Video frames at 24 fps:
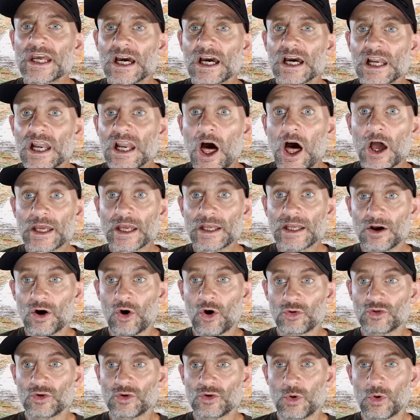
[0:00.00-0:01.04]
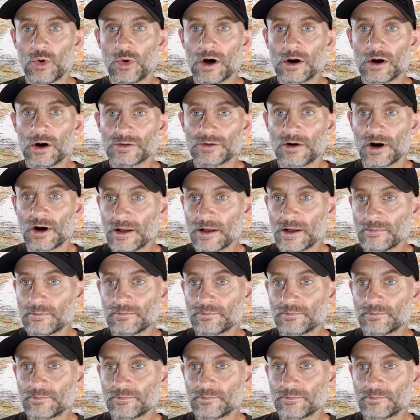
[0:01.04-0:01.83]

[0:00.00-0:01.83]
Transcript: a light on the world, right?